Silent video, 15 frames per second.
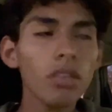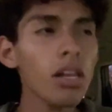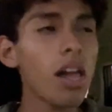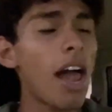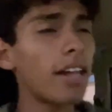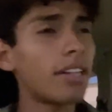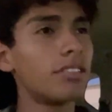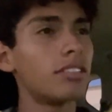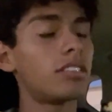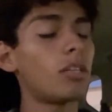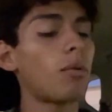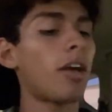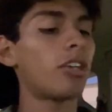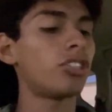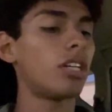I can see
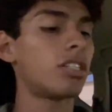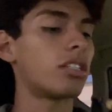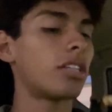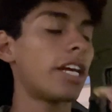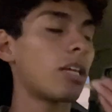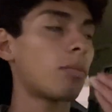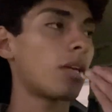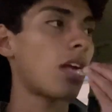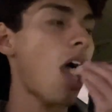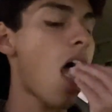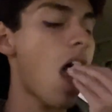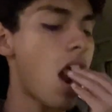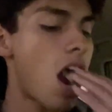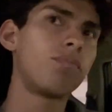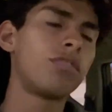why she doesn't like me.
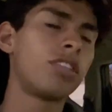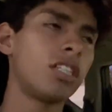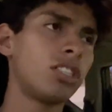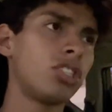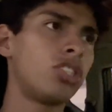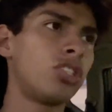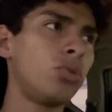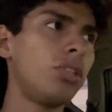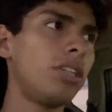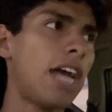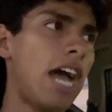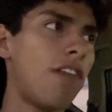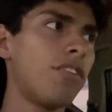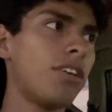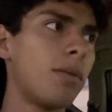Does a student
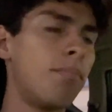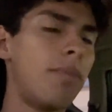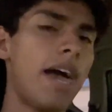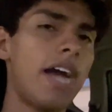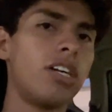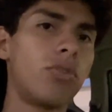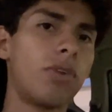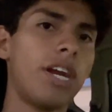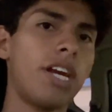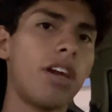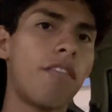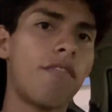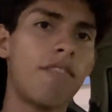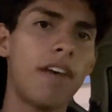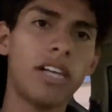having a bad grade
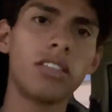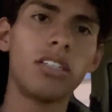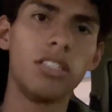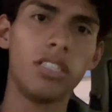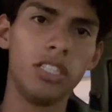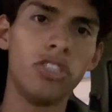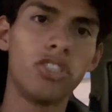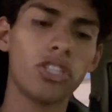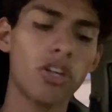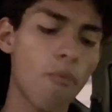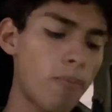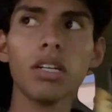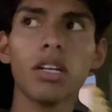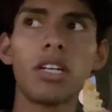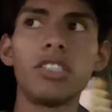affect the teacher
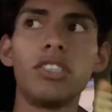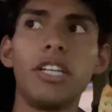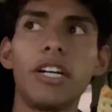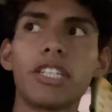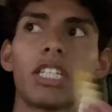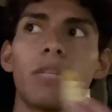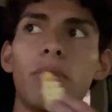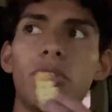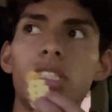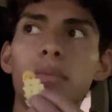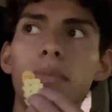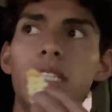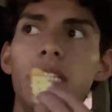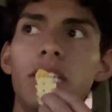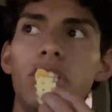because they're supposed to
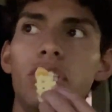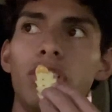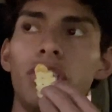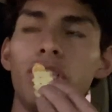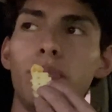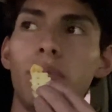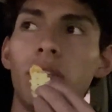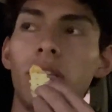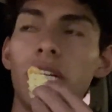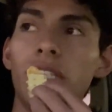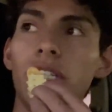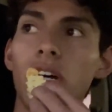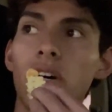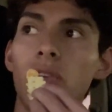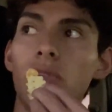be teaching you but they
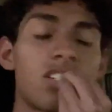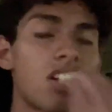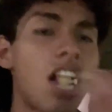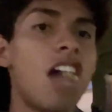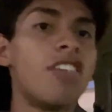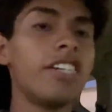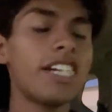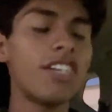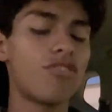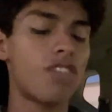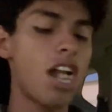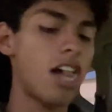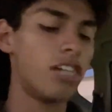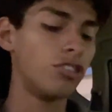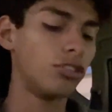don't? I think it
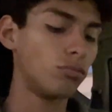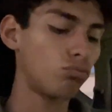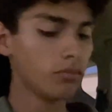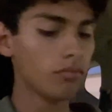does.